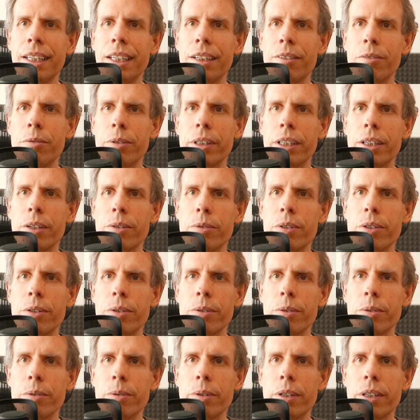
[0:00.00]
if we go
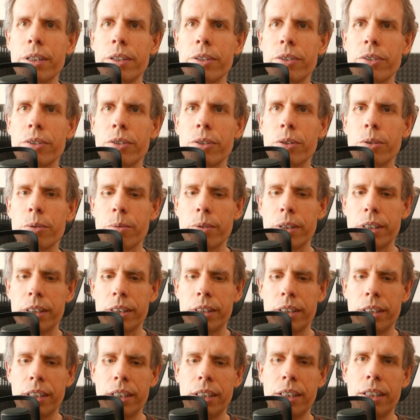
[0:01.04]
to 0,
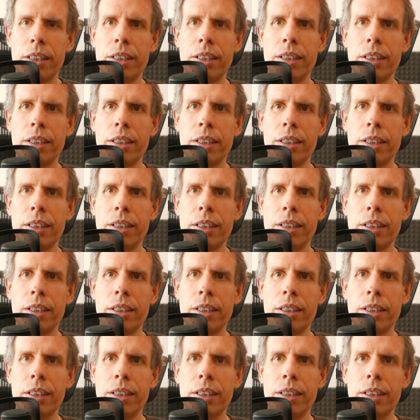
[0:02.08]
1,